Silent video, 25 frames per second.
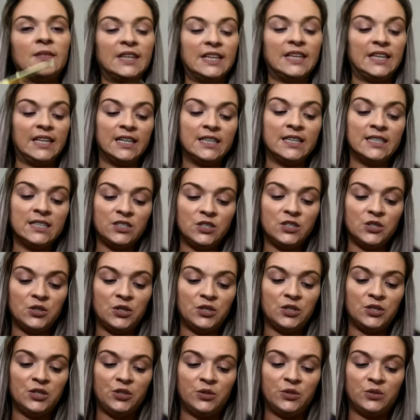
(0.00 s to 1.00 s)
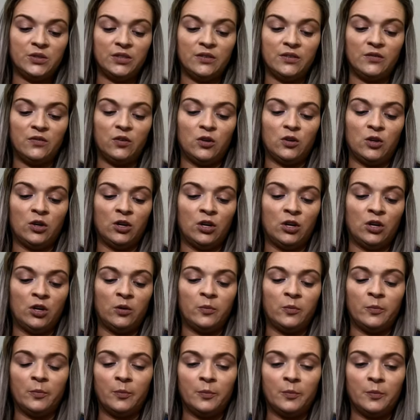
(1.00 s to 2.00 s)
This, you can use it
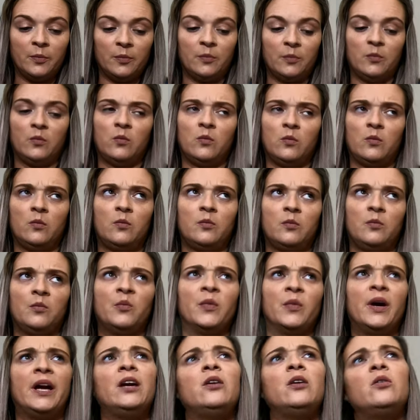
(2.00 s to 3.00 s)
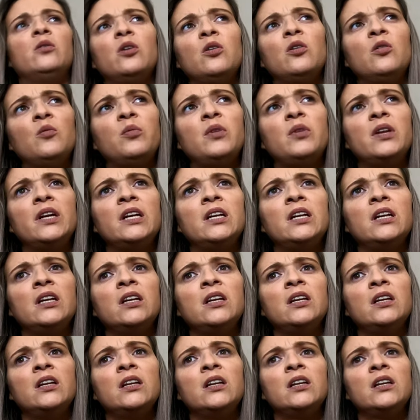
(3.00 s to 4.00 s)
for
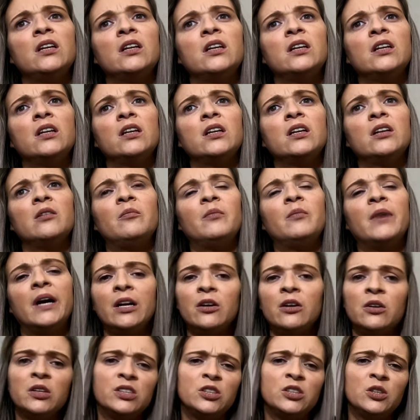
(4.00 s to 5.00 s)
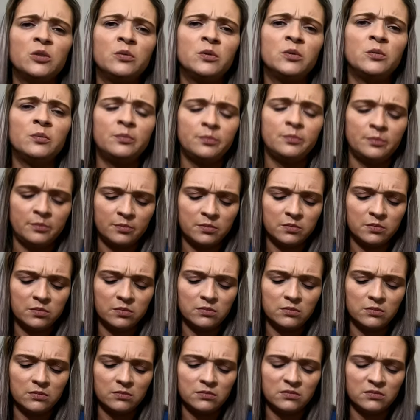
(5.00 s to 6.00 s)
microplaning, microderm,
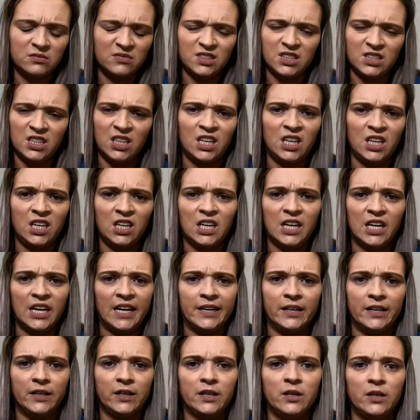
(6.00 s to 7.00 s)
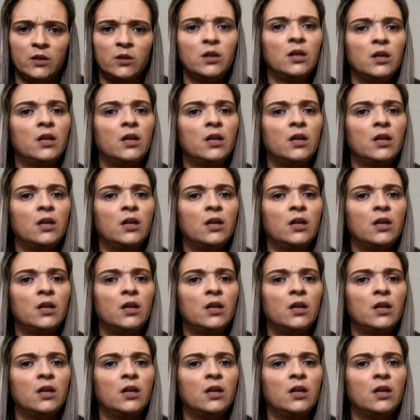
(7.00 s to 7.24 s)
I don't know.